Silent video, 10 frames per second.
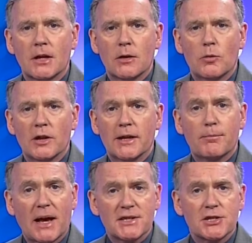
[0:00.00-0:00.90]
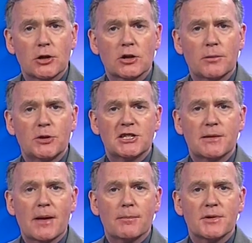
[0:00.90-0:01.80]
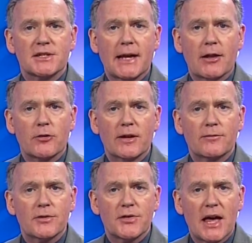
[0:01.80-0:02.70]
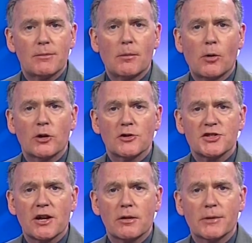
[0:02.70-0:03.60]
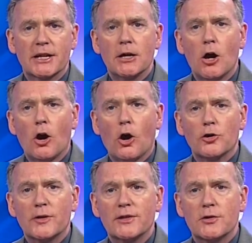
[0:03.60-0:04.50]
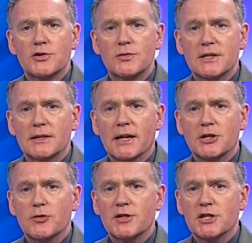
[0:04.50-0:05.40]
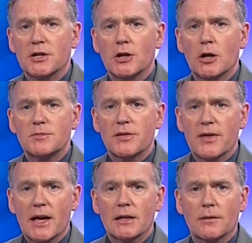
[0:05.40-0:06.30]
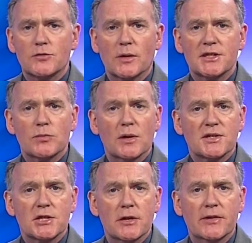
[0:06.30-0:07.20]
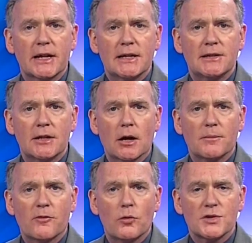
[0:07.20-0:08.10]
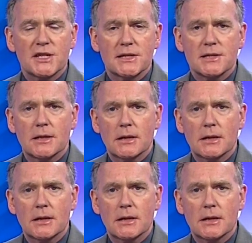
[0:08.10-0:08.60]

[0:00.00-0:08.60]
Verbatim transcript: Well, in Pasco, community members gathering for their memorial ceremony, honouring those who didn't get to return home to their loved ones while serving in the armed forces.